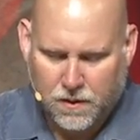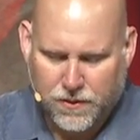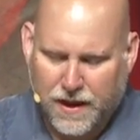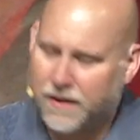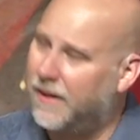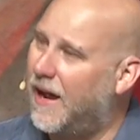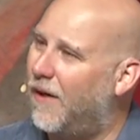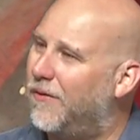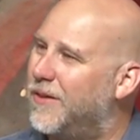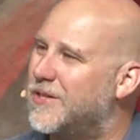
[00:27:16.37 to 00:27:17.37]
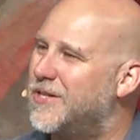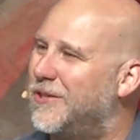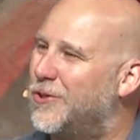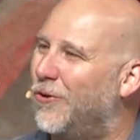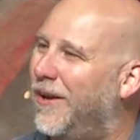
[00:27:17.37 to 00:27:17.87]
Without a doubt, this
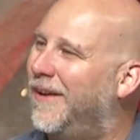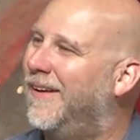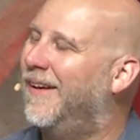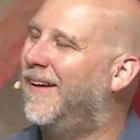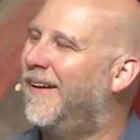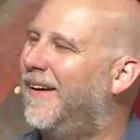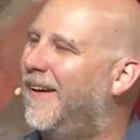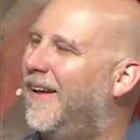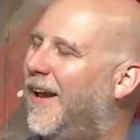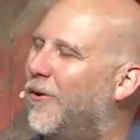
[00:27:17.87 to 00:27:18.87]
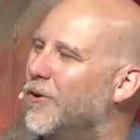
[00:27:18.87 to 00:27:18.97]
centurion had